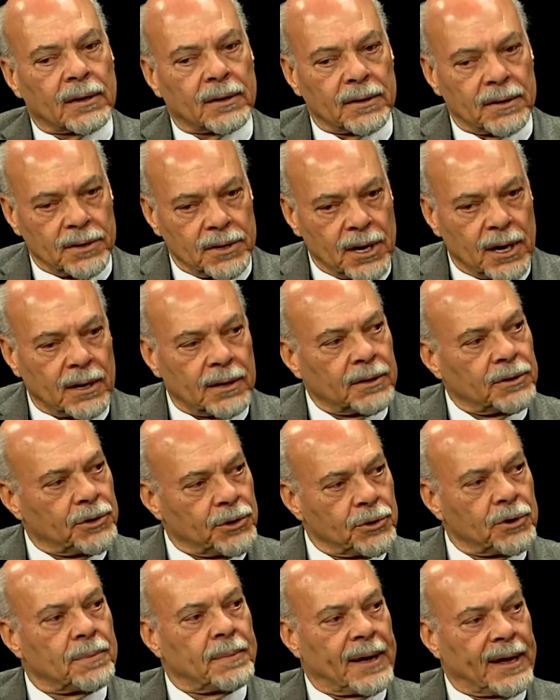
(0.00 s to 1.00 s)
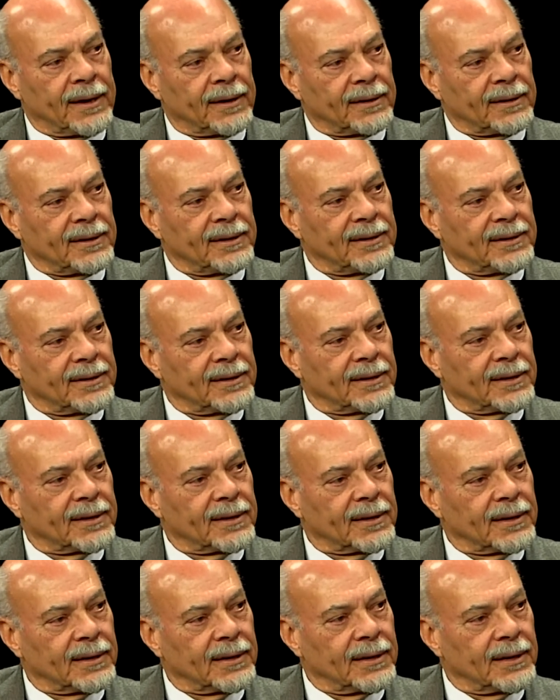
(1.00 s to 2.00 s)
young Dudamel
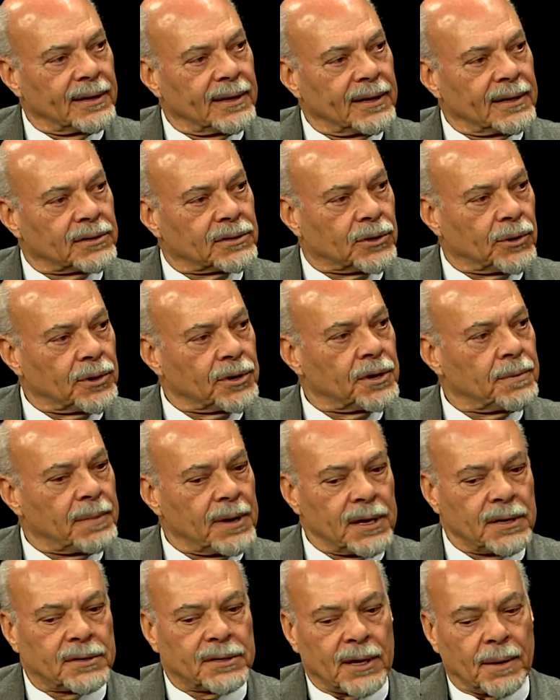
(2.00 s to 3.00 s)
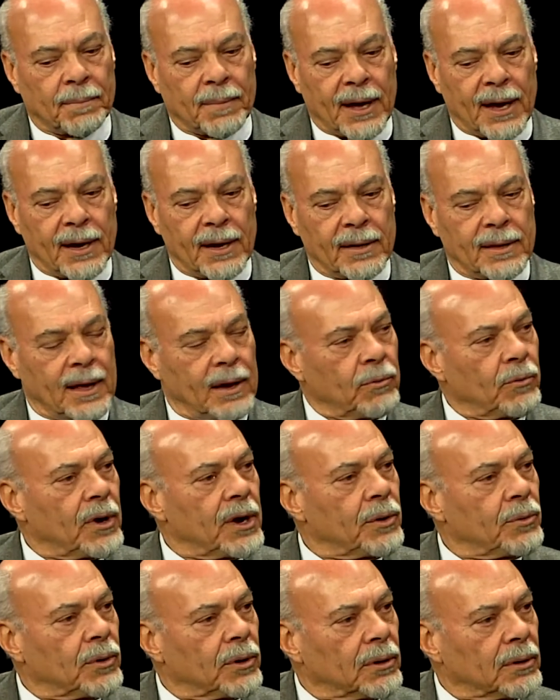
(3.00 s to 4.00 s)
is going to be somebody that
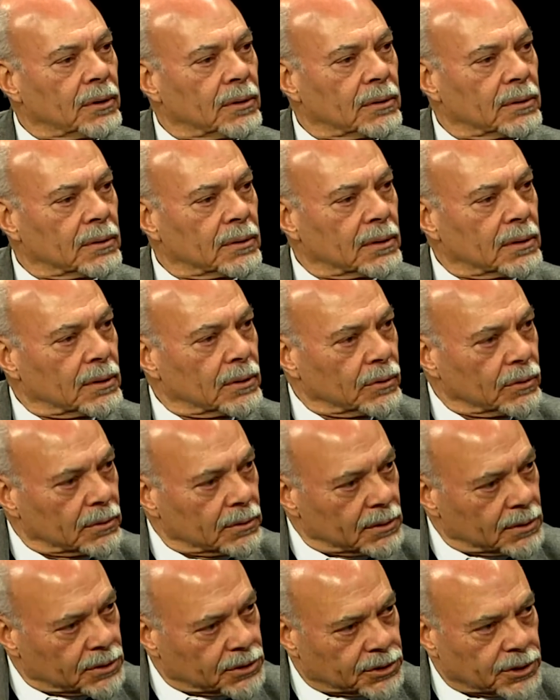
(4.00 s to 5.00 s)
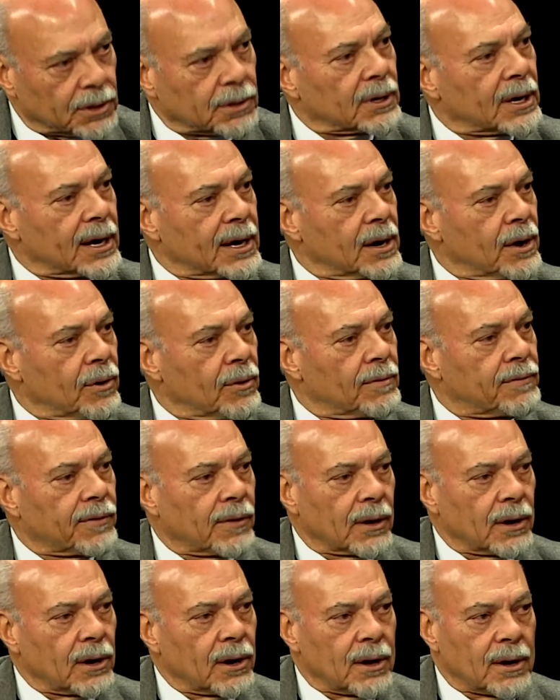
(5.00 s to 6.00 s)
we will certainly know for
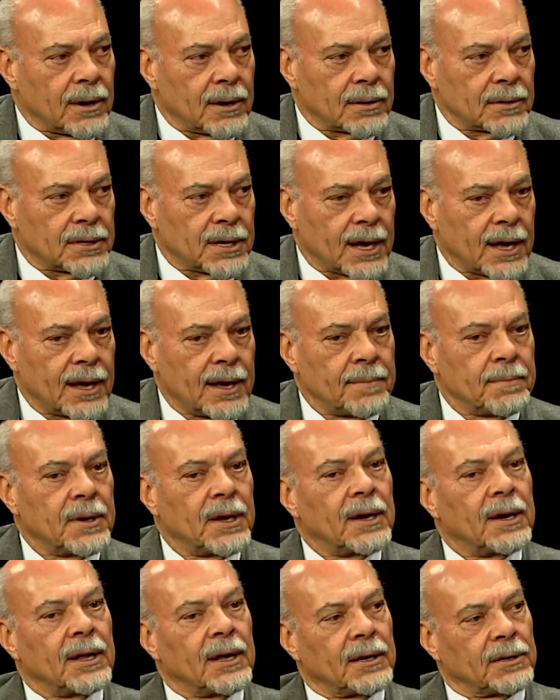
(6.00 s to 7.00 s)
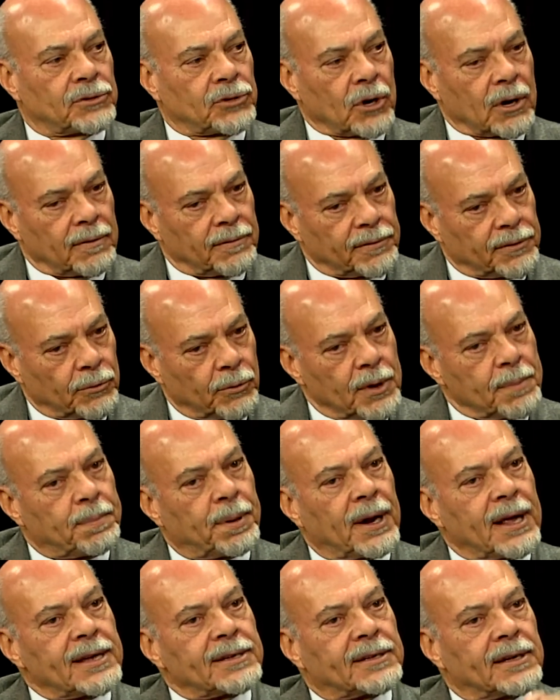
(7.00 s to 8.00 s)
a long time. Sort of
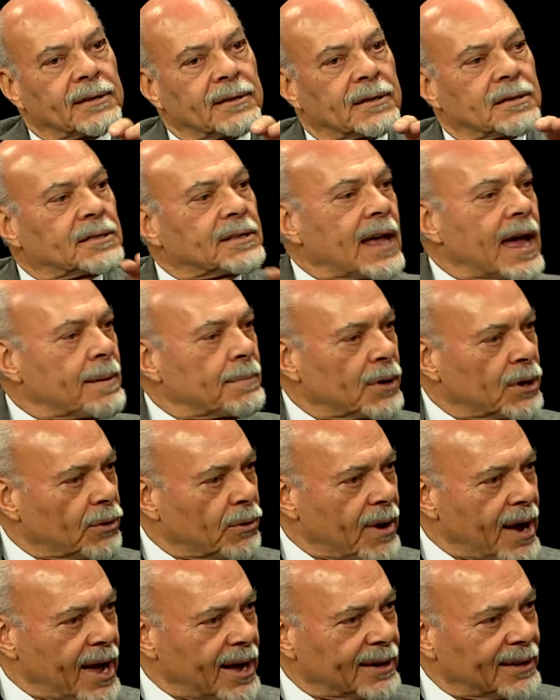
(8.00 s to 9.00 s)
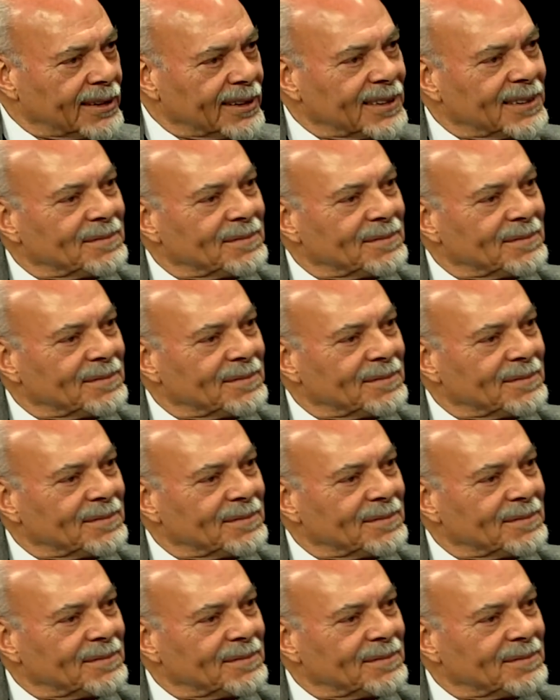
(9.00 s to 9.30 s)
replacing the Simon Rattle.